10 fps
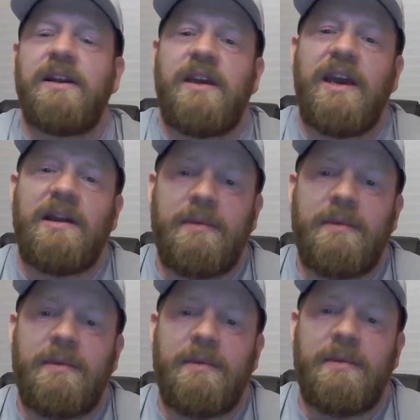it can't
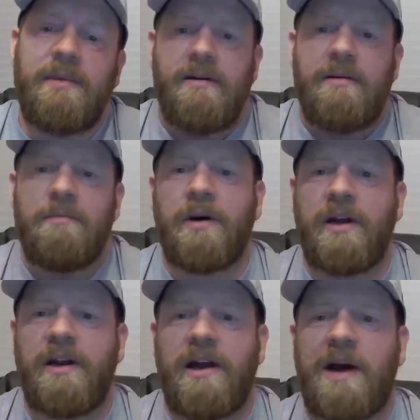be,
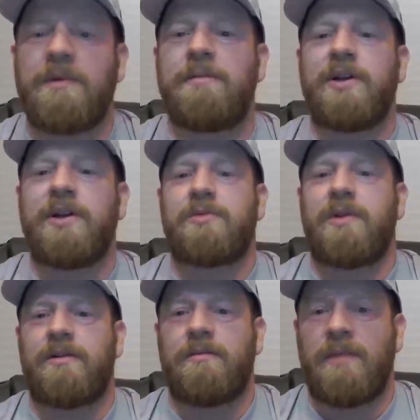but I would much
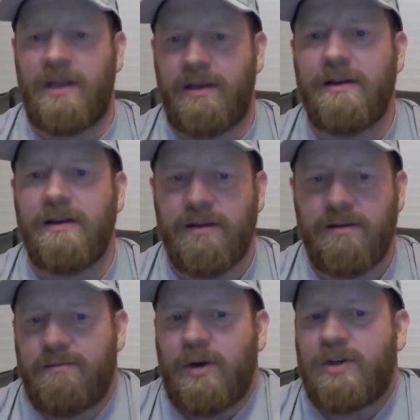rather, me
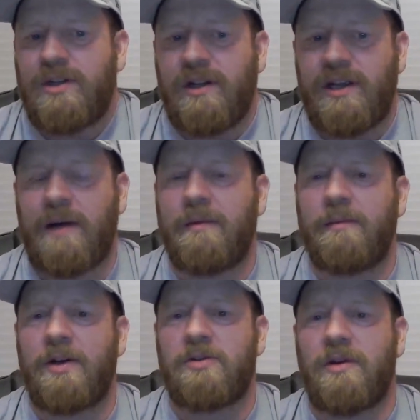personally, I would
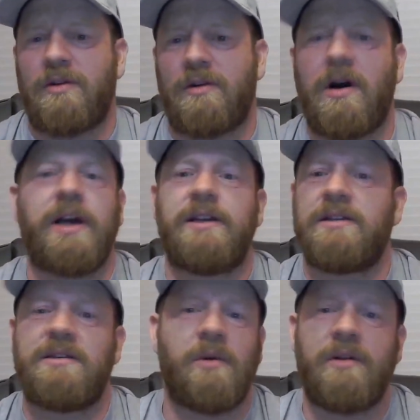much rather hike to
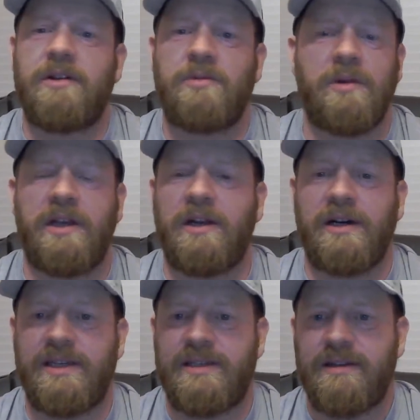somewhere that's really
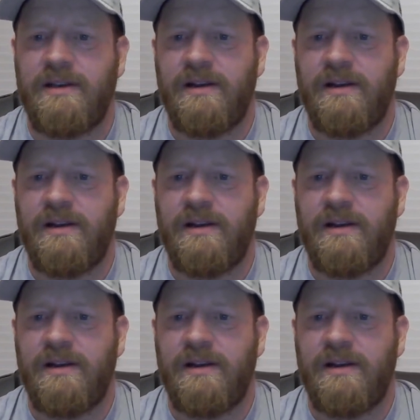nice.